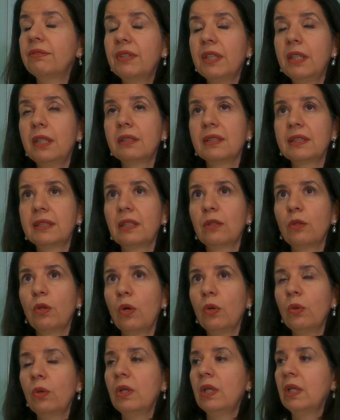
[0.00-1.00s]
years
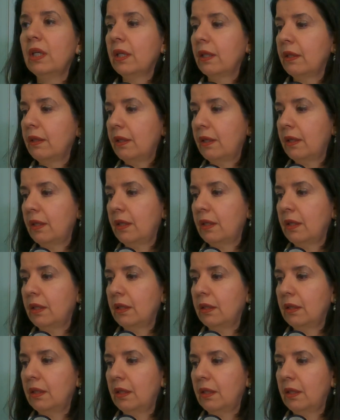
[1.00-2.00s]
ago,
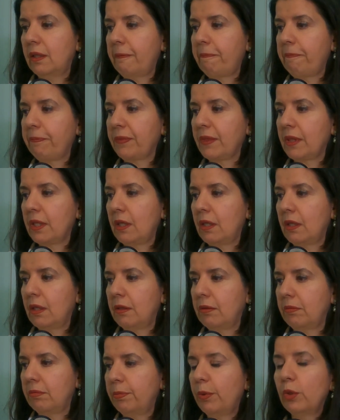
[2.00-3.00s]

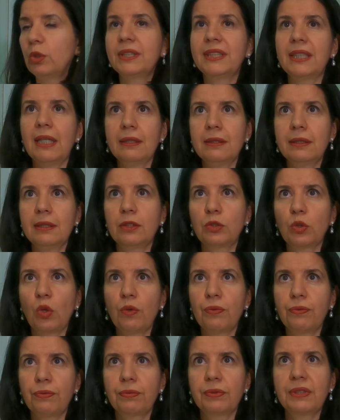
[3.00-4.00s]
the percentage
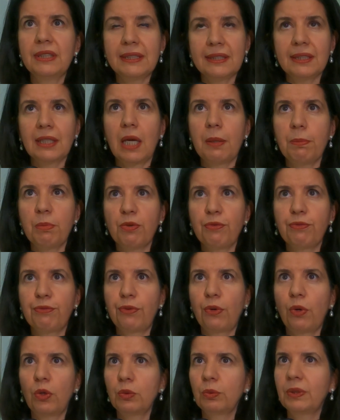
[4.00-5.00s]
of this type of
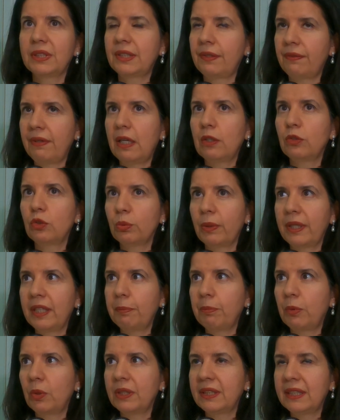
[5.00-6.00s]
fraud was around
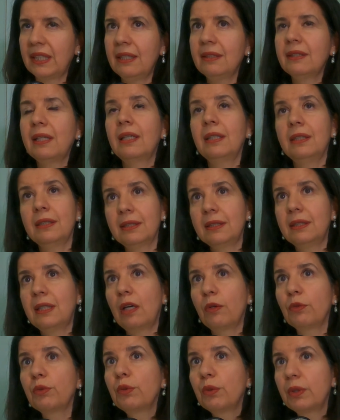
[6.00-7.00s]
20%, and it's
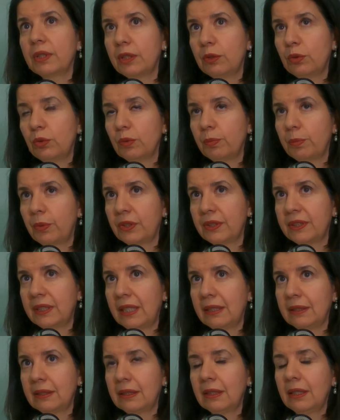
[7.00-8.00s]
now
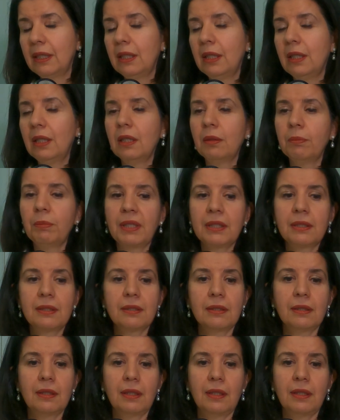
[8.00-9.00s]
32%.
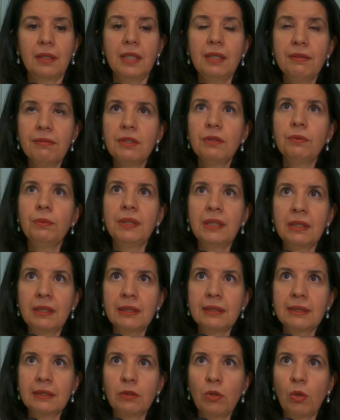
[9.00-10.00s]
But even with
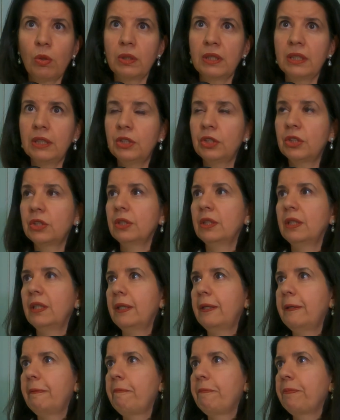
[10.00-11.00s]
this knowledge,
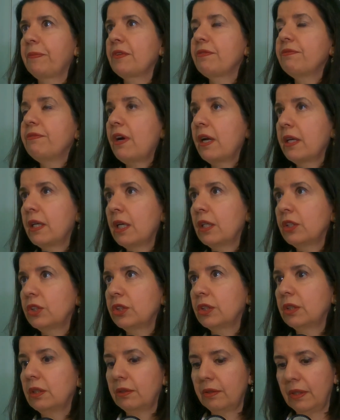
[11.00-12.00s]

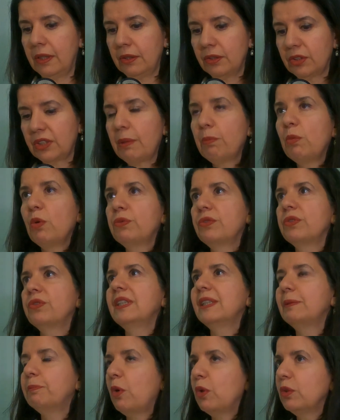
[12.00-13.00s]
some of the
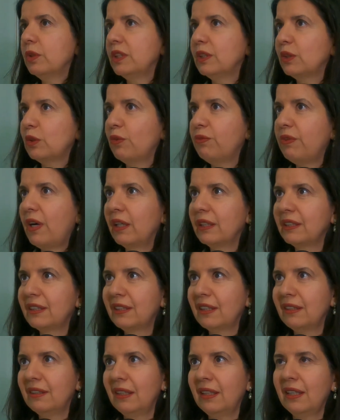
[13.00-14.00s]
respondents of our
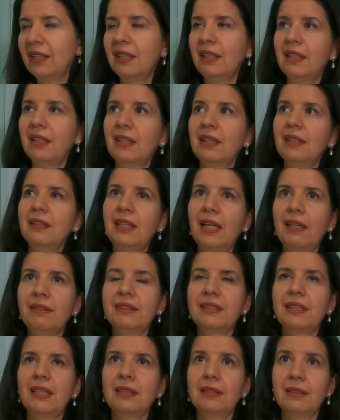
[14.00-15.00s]
study, they've
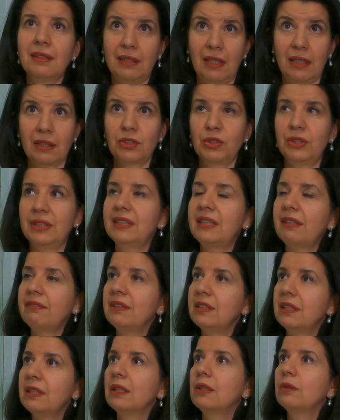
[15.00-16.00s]
said actually
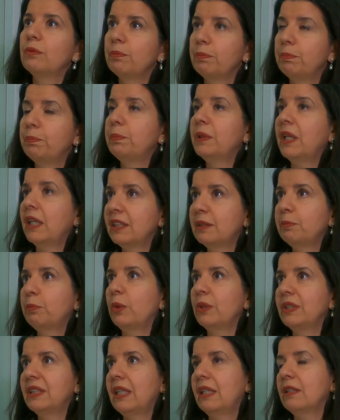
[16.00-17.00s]

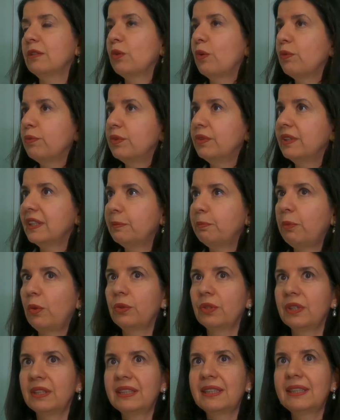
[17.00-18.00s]
70+% of the
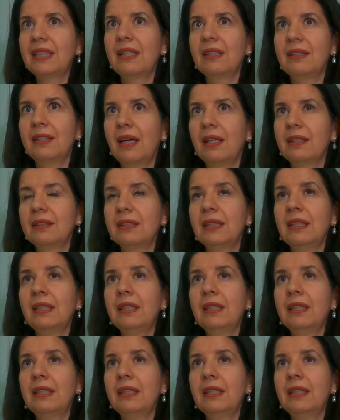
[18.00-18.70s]
respondents said that